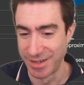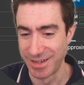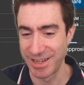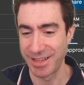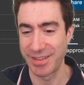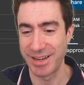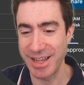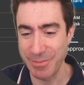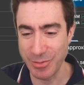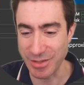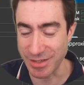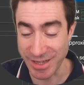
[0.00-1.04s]
And the
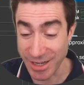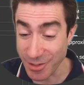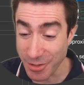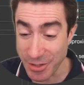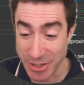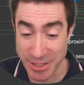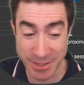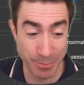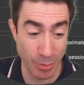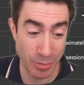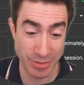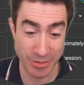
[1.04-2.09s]
labels are technology,
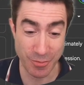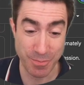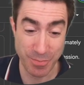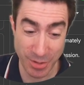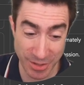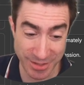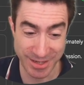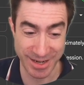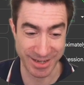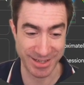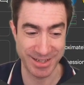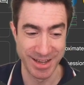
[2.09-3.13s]
sports, or
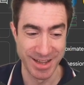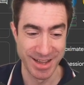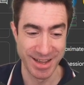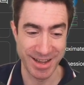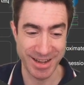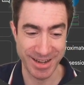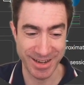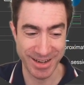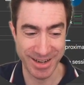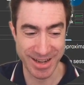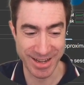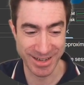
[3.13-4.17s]
politics.
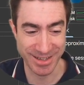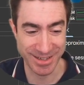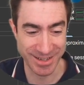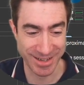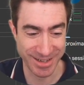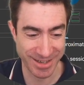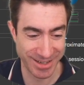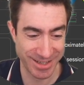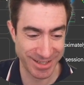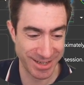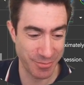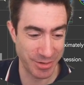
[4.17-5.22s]
Let's
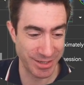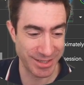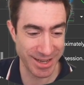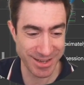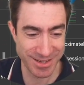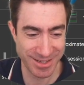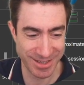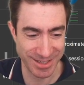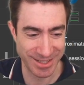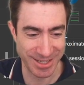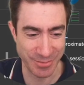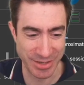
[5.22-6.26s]
see what it says.
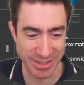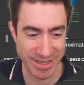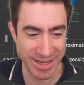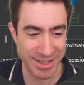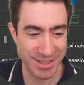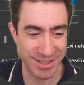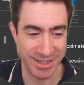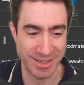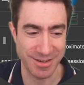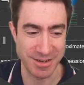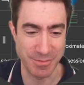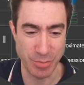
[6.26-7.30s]
It's
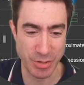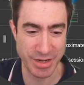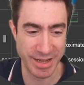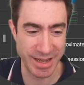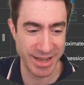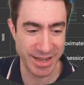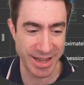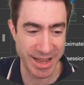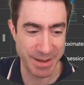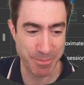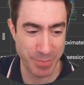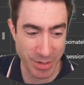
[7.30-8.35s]
going to put it in
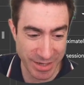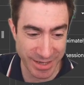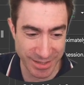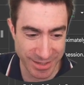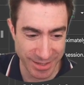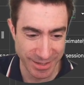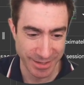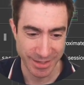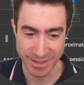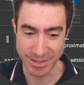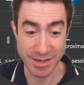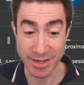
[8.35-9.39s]
a bucket.
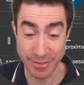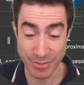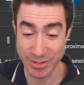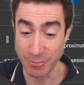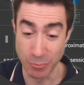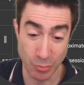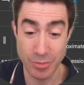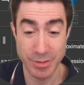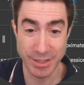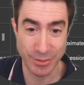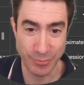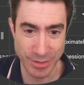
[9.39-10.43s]
It's going to give us some
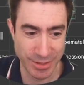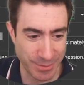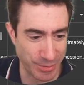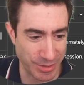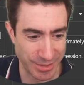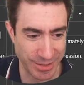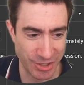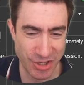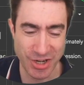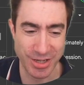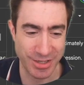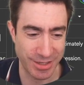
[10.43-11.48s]
warnings first because it
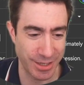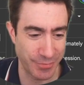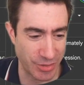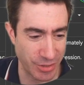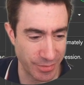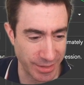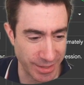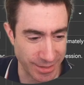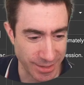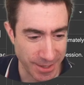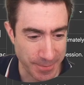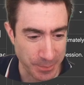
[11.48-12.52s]
just loves doing that.
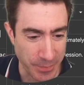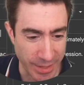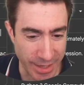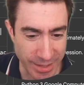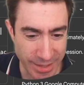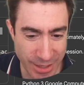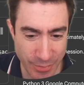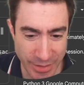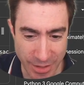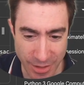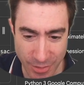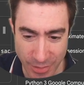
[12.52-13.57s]
And here we
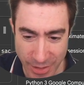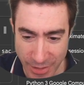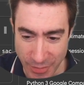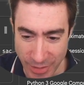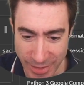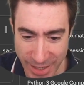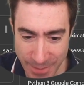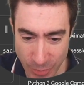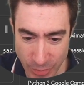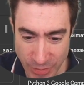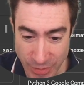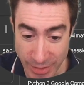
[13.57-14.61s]
go. The
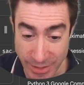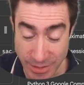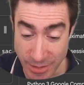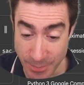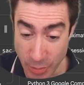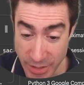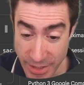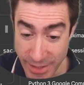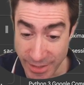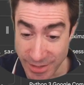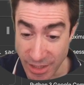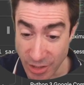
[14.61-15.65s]
labels, it's putting it
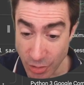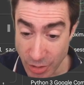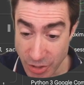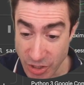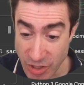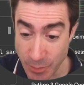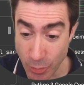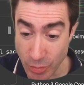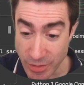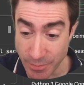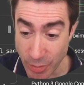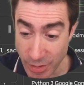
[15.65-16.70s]
in technology, sports,
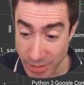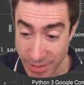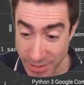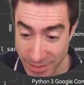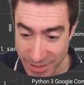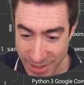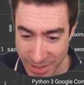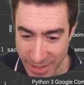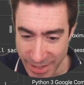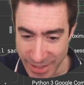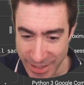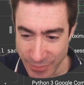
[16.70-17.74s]
and politics.
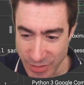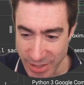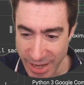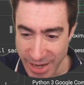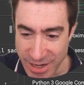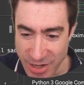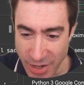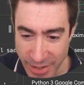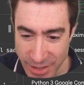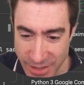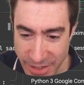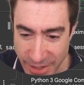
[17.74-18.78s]
It gives it a
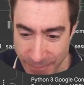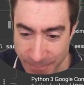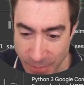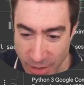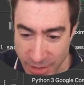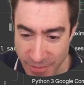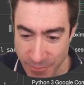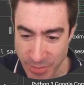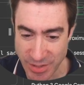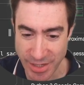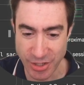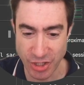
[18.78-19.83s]

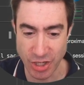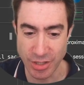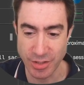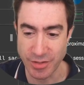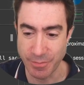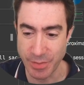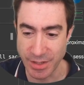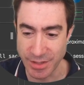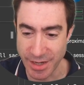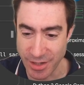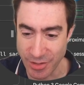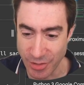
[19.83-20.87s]
95% chance of being
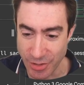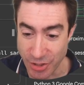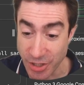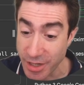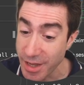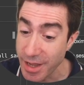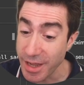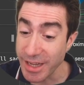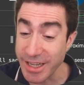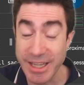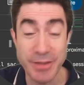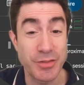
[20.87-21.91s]
technology.
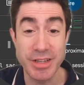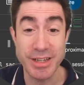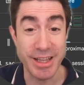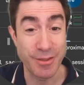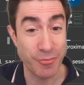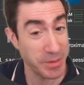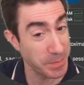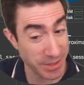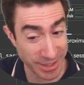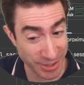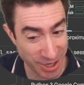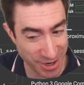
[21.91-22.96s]
It gives it a
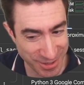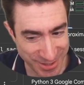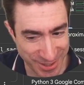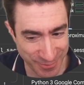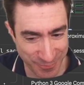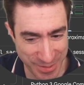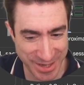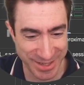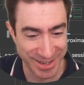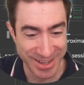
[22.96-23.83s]
3% chance of being